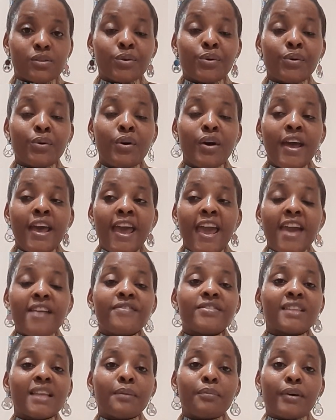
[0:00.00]
So
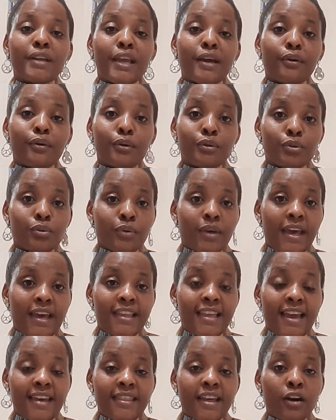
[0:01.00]
every time when I go to
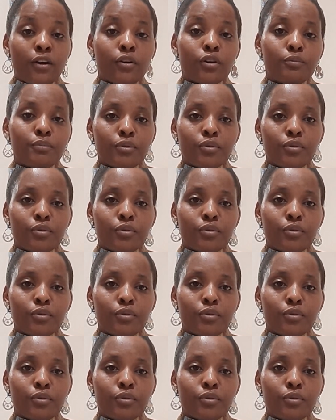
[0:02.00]
Kenya, I thank God,